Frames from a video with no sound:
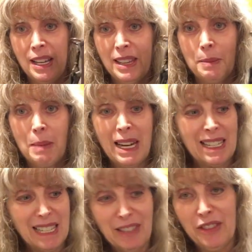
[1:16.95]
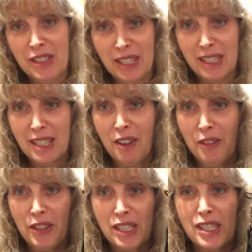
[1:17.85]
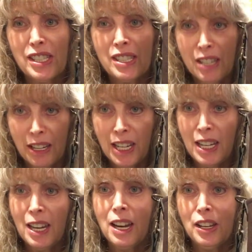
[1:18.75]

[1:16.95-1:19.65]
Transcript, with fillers: the magnificence of this stunning